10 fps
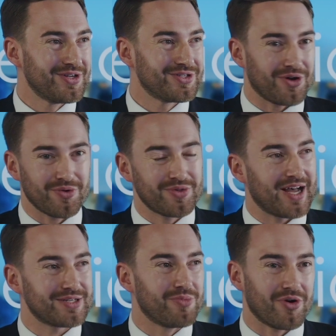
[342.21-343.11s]
So
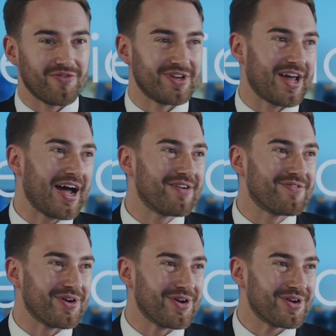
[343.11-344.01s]
that's more of a
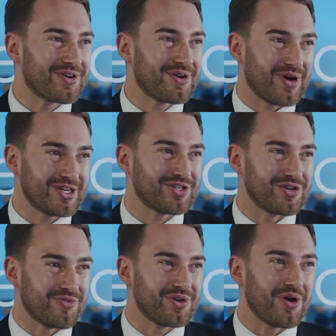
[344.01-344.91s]
divert question
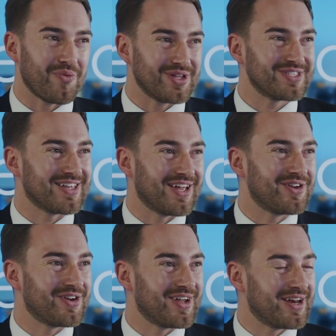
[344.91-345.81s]
of we don't want to
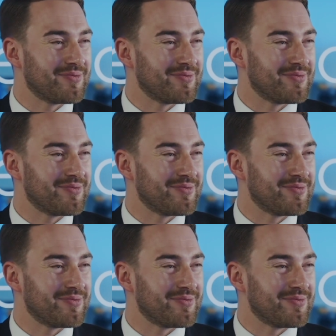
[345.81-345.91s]
lend on it anymore.